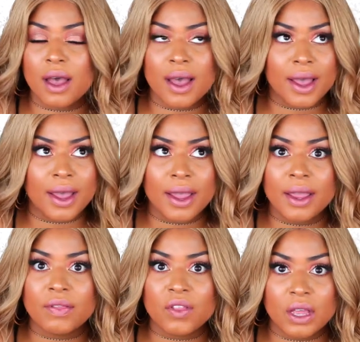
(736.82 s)

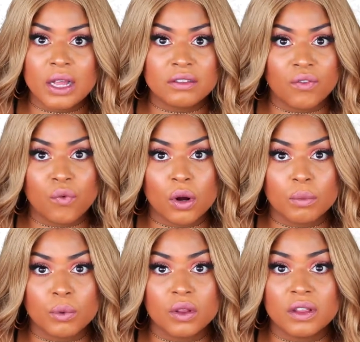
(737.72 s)
I think it's
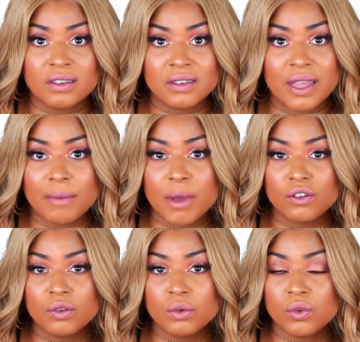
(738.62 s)
affordable. This came
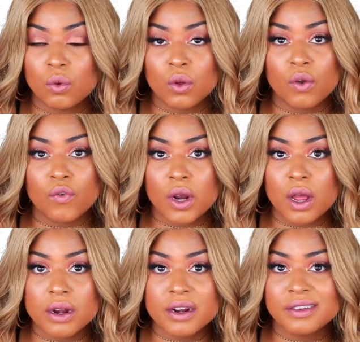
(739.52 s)
out to a total of
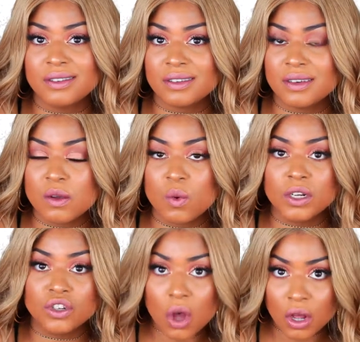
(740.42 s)

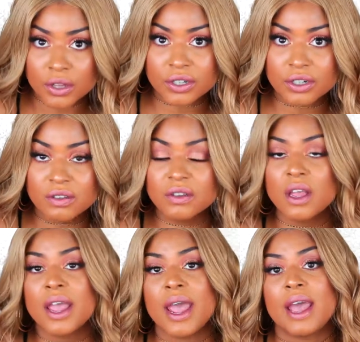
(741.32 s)
$161,
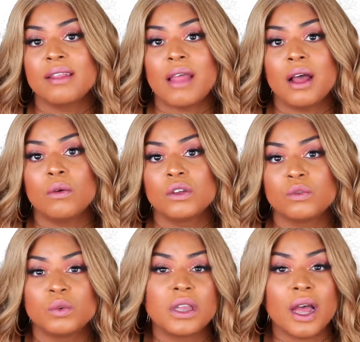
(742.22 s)
and that
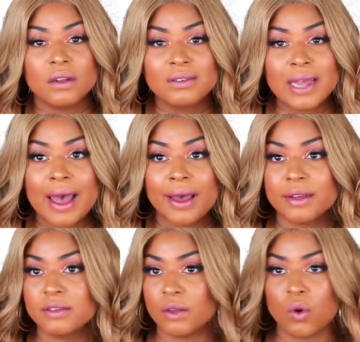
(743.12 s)
was without
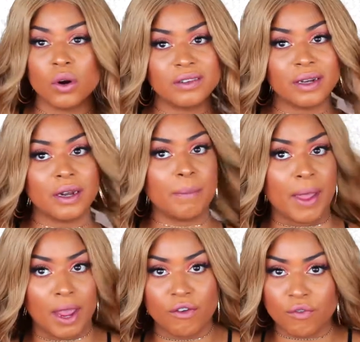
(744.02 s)
tax. Of course, I didn't
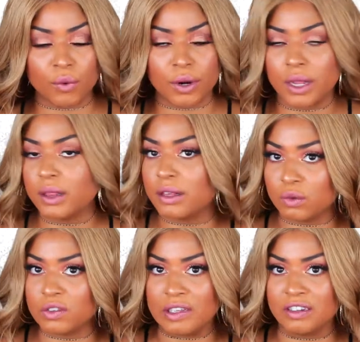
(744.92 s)
pay for it.
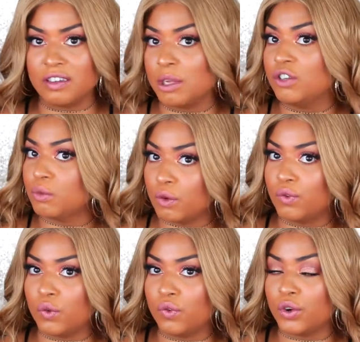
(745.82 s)
This was sent to me to
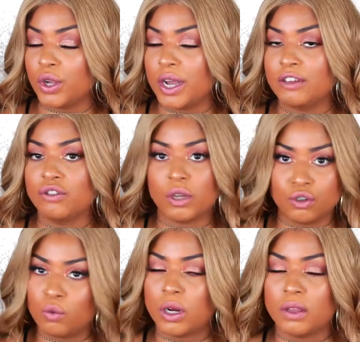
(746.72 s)
review for you guys, so I
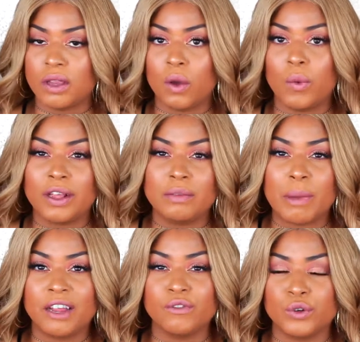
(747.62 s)
do want to thank
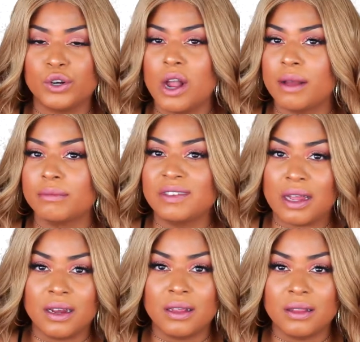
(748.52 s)
Wigsbuy for
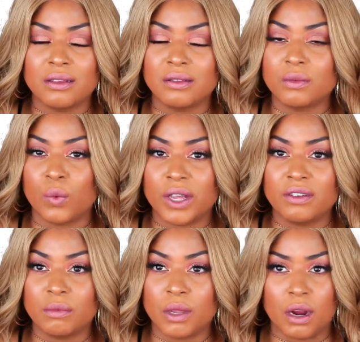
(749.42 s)
sending this wig
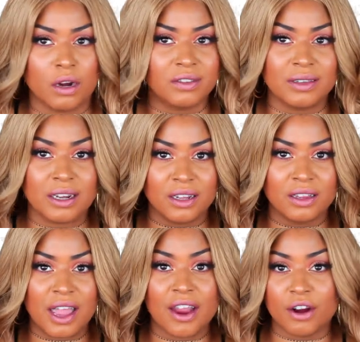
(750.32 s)
to me, or sending
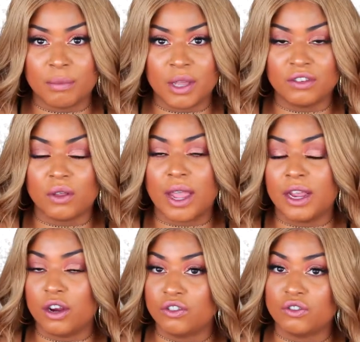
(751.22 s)
the hair to me so I
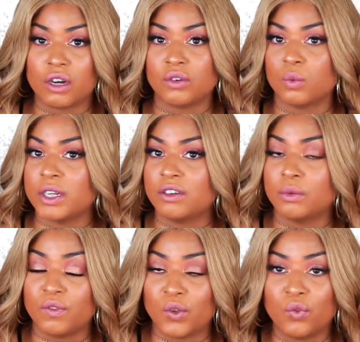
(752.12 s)
can construct a wig
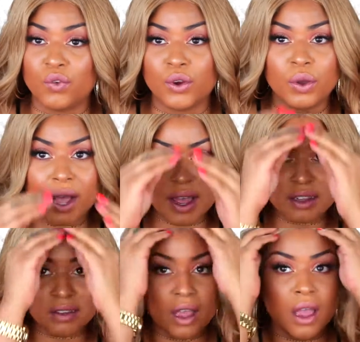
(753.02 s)
to review for you
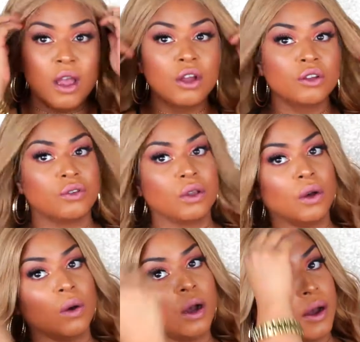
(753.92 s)
guys.
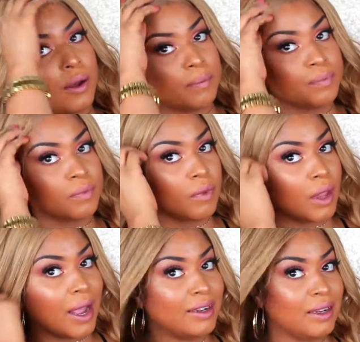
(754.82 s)
So
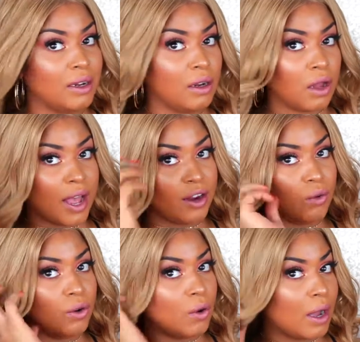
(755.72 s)
I
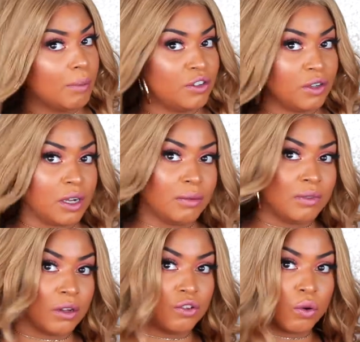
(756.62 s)
don't know how much it
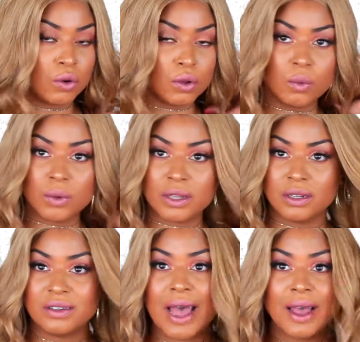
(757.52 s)
comes out total with
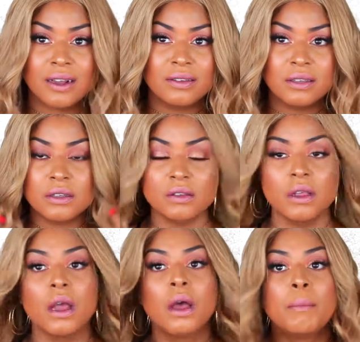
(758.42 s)
the taxes,
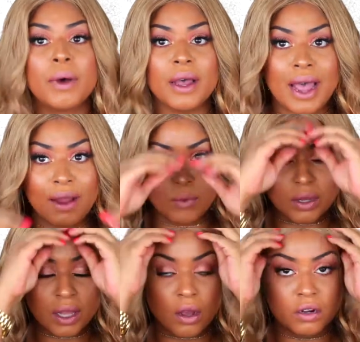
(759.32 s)
but I
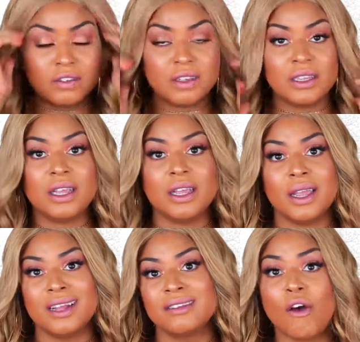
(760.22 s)
really honestly think
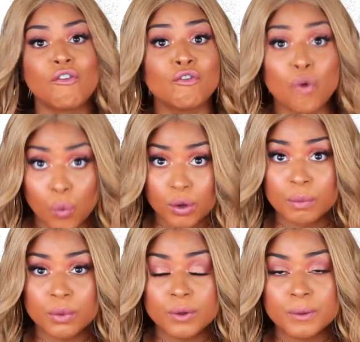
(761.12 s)
it's
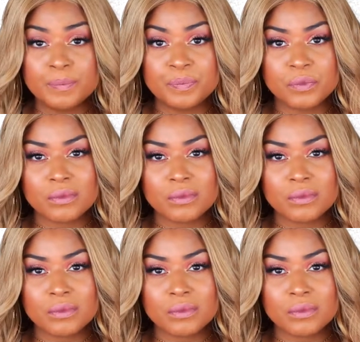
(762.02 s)
affordable